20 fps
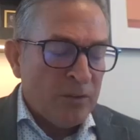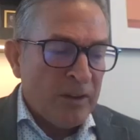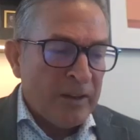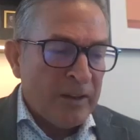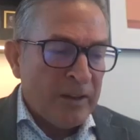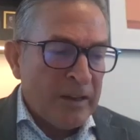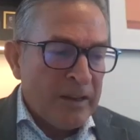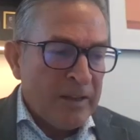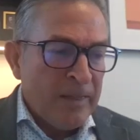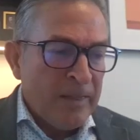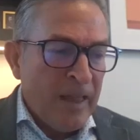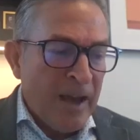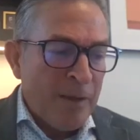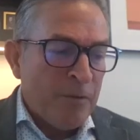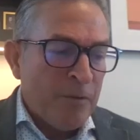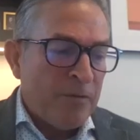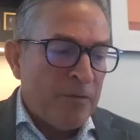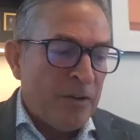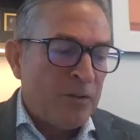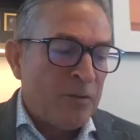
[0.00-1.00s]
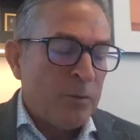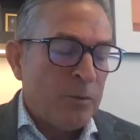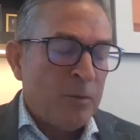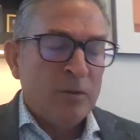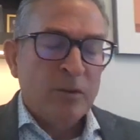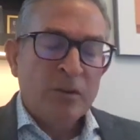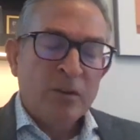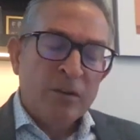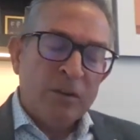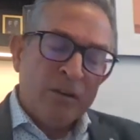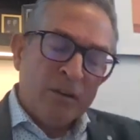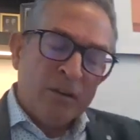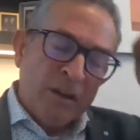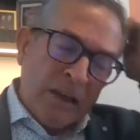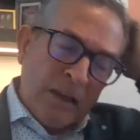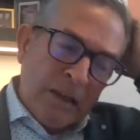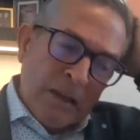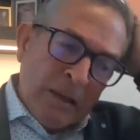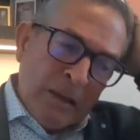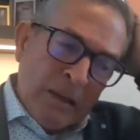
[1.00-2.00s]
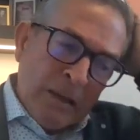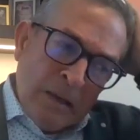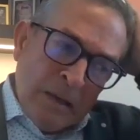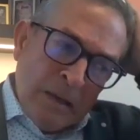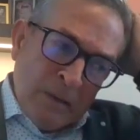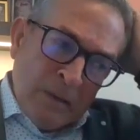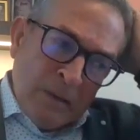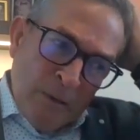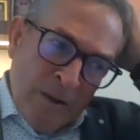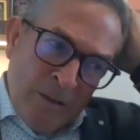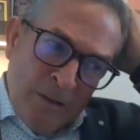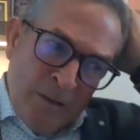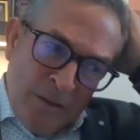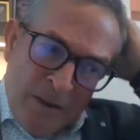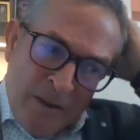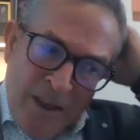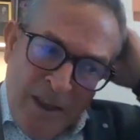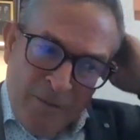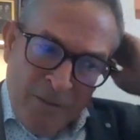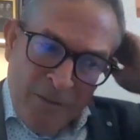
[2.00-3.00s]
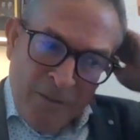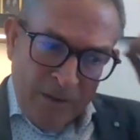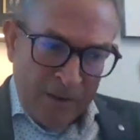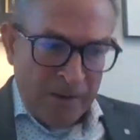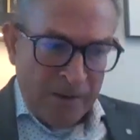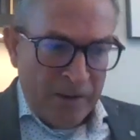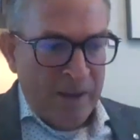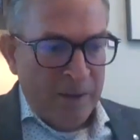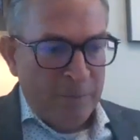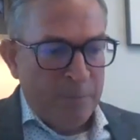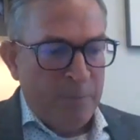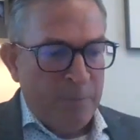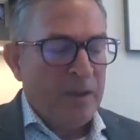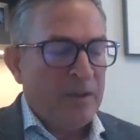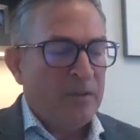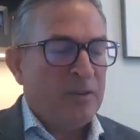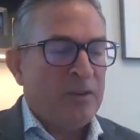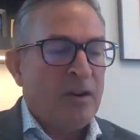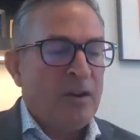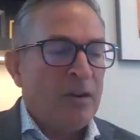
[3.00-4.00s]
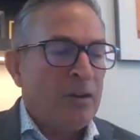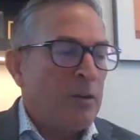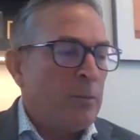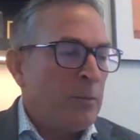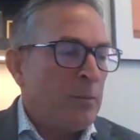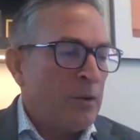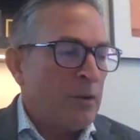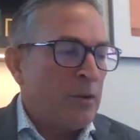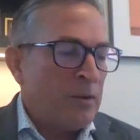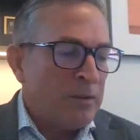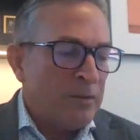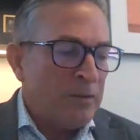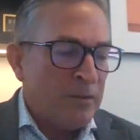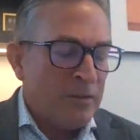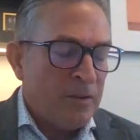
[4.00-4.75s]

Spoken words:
Like I'm a visual learner. Like rather than having an 8-page column or